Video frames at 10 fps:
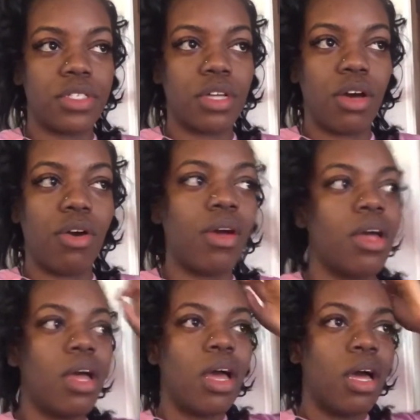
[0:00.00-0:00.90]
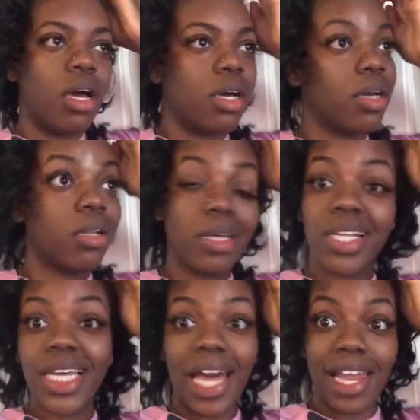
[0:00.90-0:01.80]
So
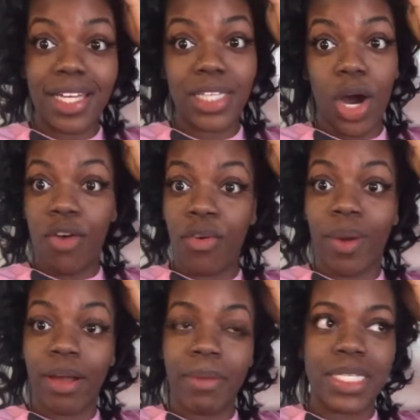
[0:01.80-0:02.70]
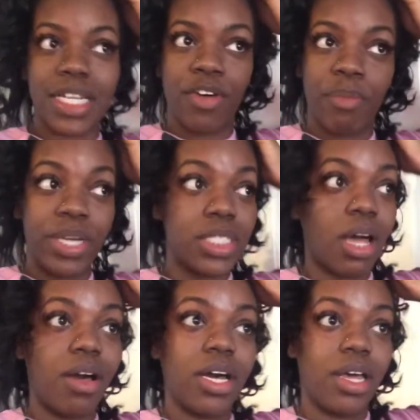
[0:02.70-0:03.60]
clearly I like to overwork myself, but it's
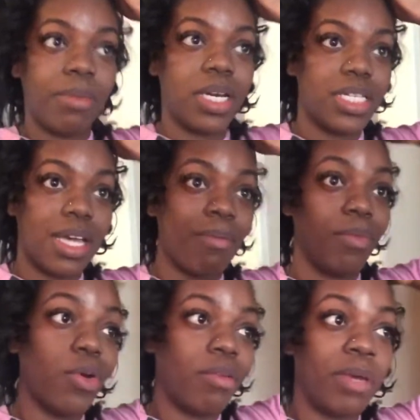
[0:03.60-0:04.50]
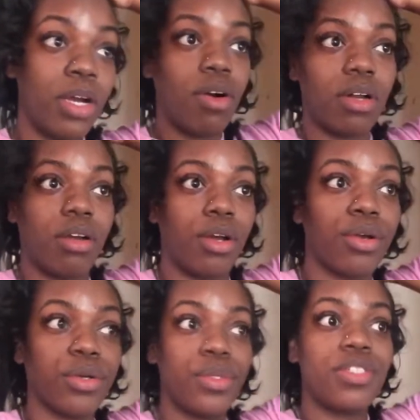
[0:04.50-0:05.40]
all good because I'm going to be going on a
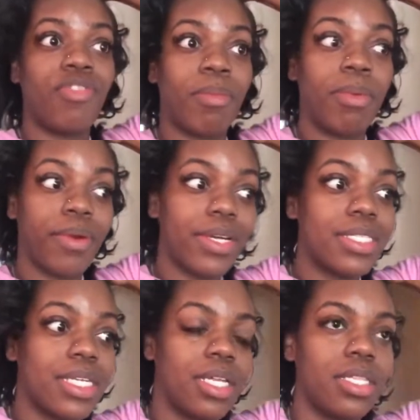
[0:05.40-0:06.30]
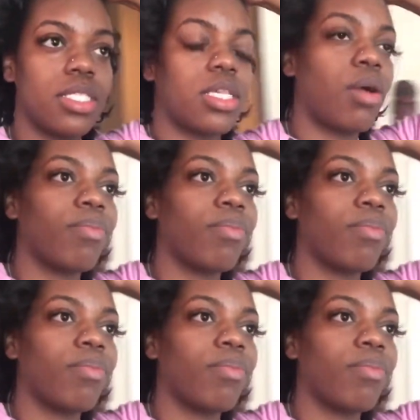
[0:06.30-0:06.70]
cruise February 10th, so